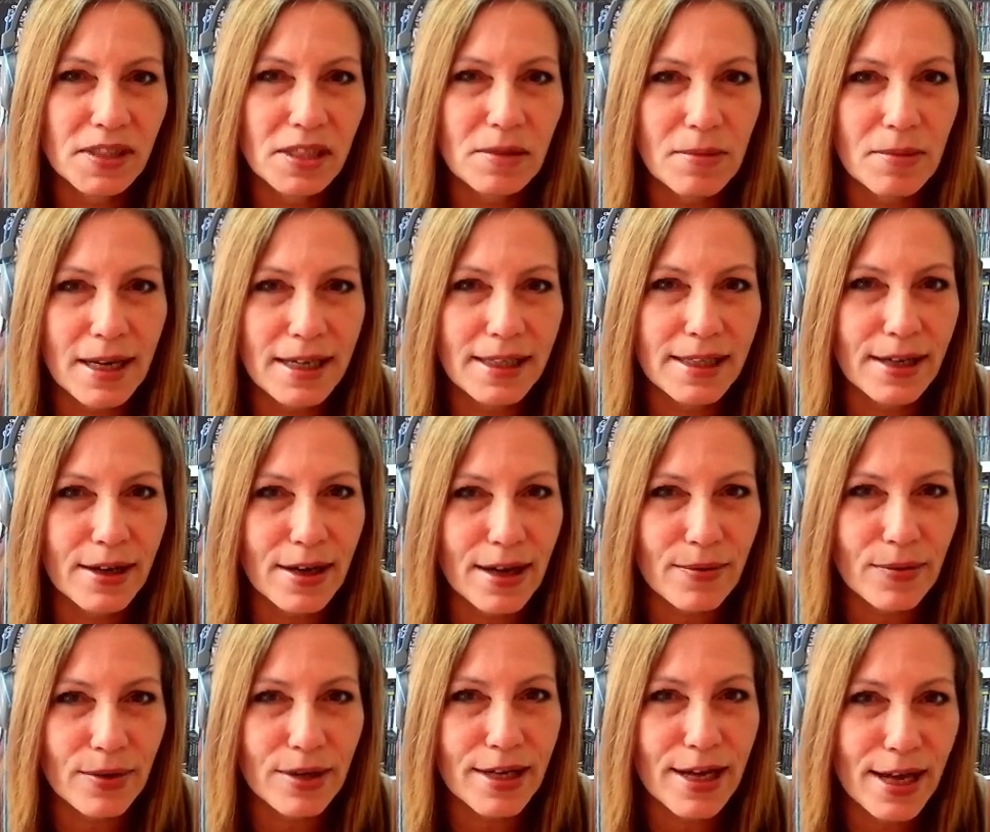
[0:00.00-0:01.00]
he made
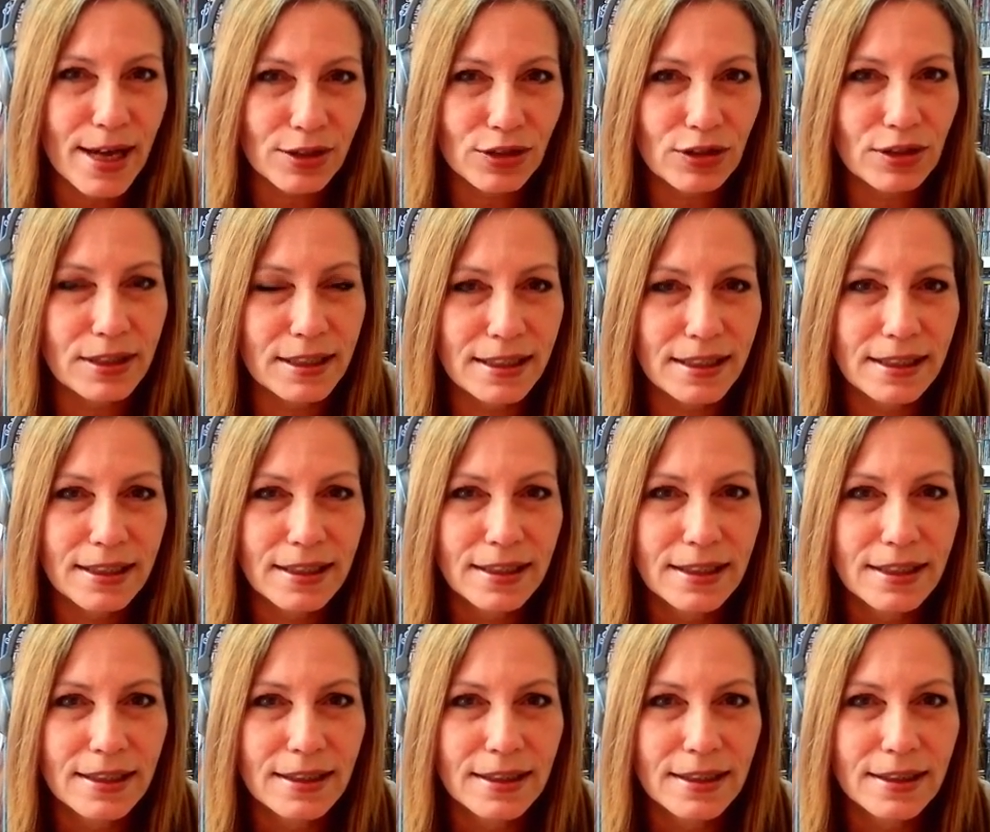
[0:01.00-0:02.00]
there where he actually
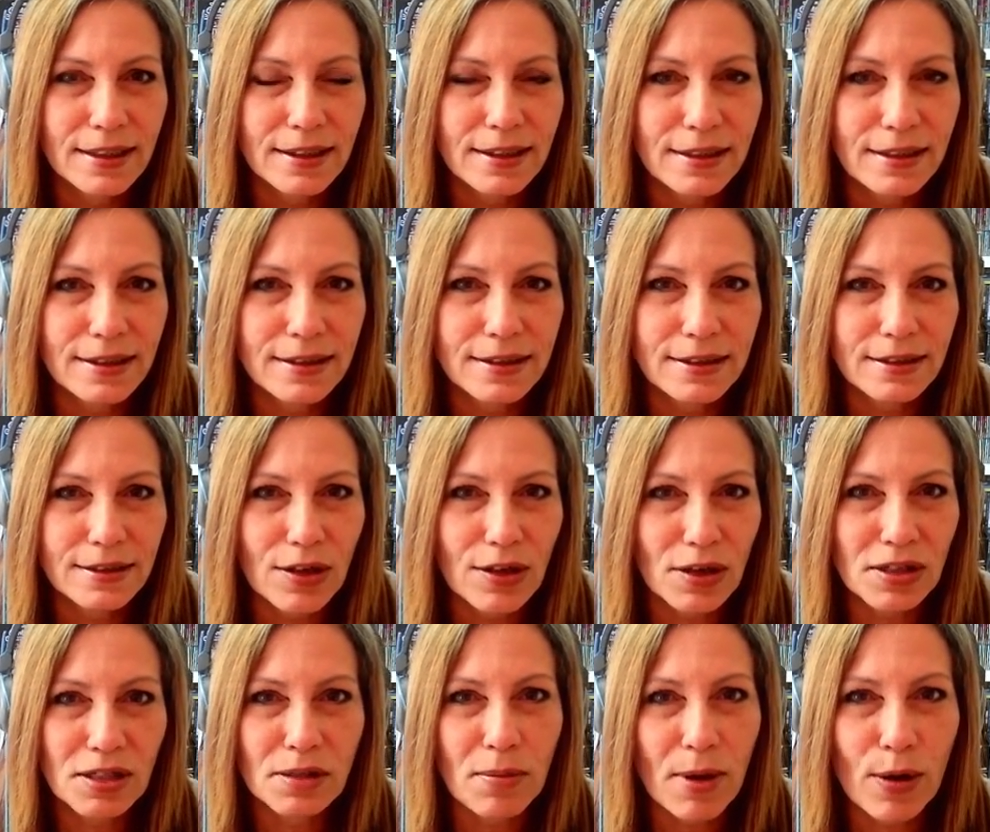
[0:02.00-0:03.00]

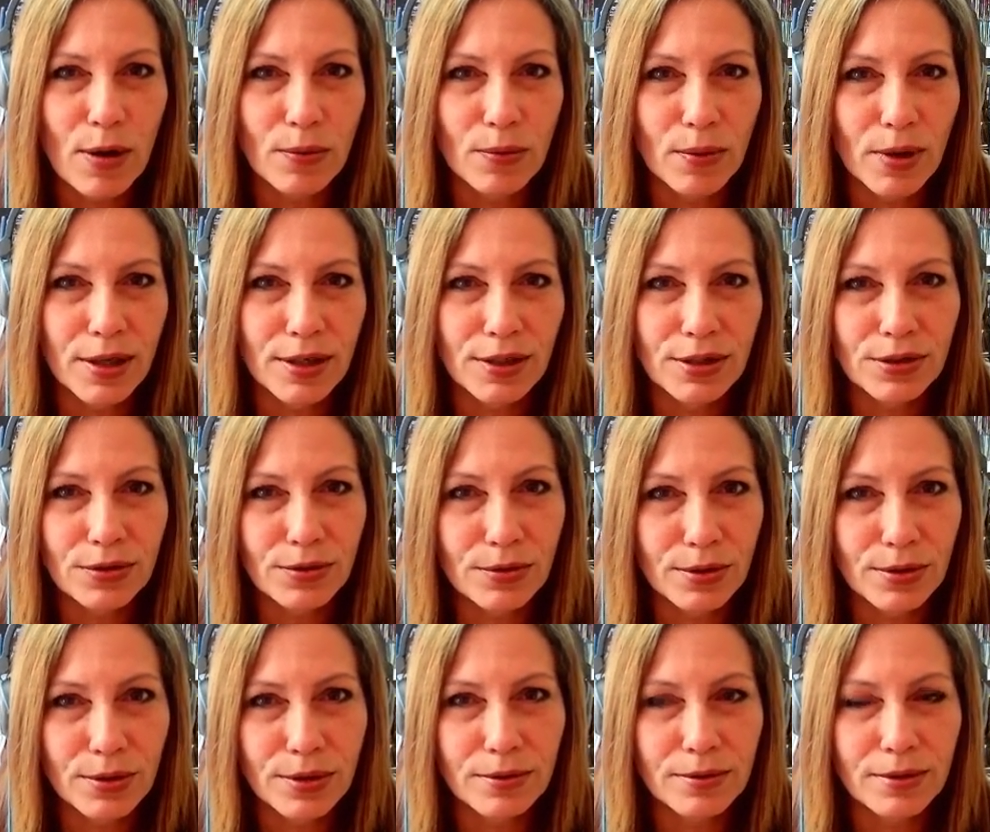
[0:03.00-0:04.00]
talks about Rush
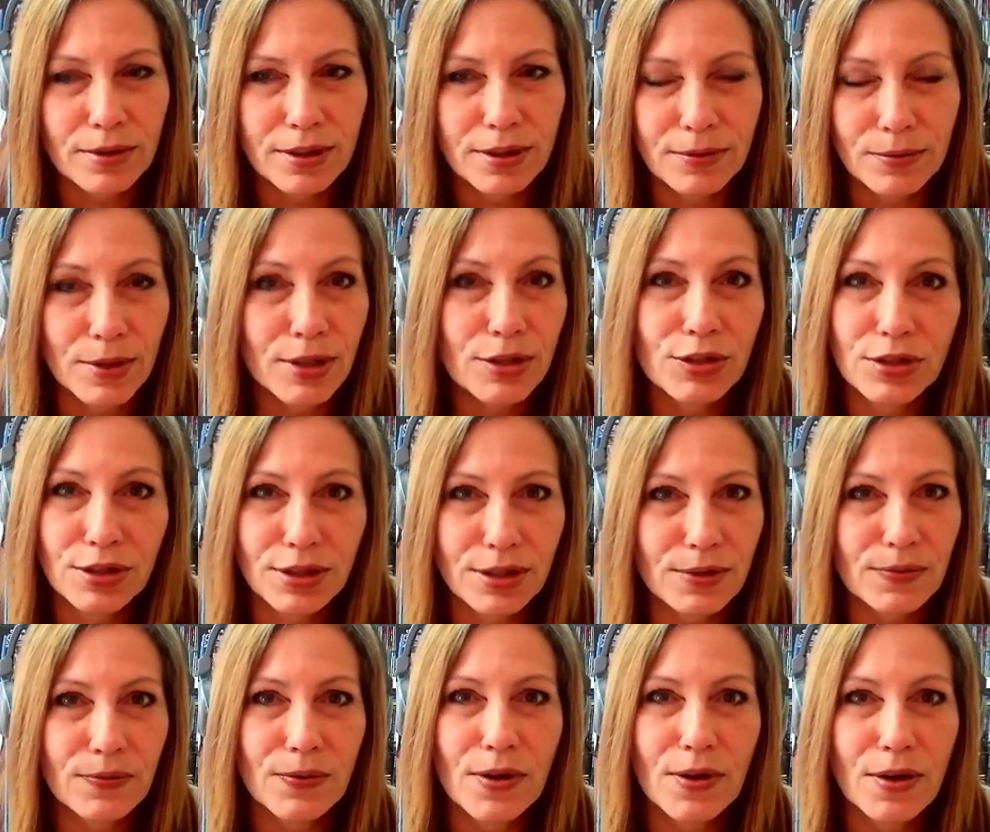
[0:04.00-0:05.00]
or Rush is
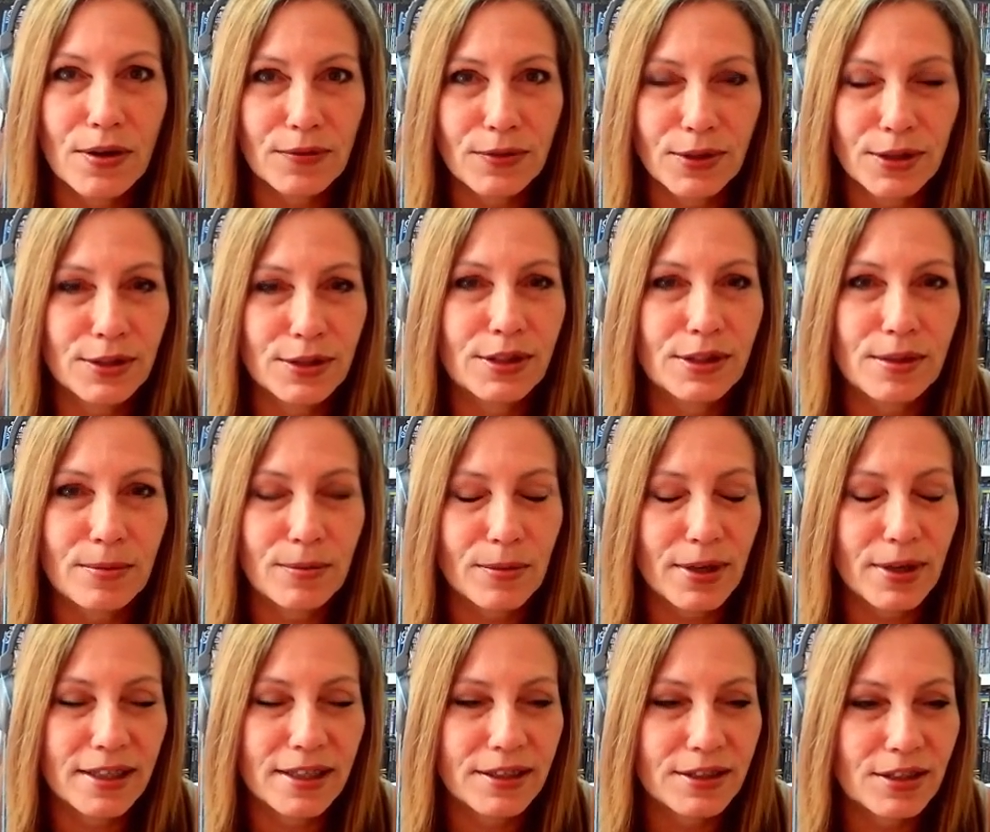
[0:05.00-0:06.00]
involved in some
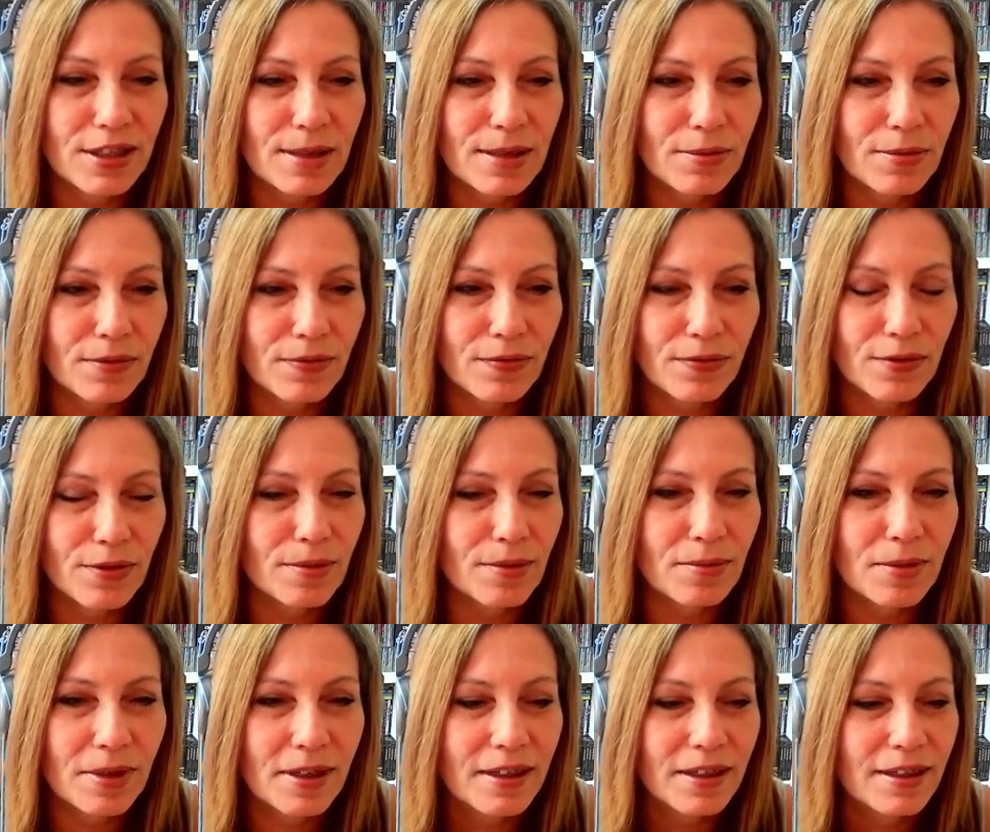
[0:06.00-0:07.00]
way, shape, or form.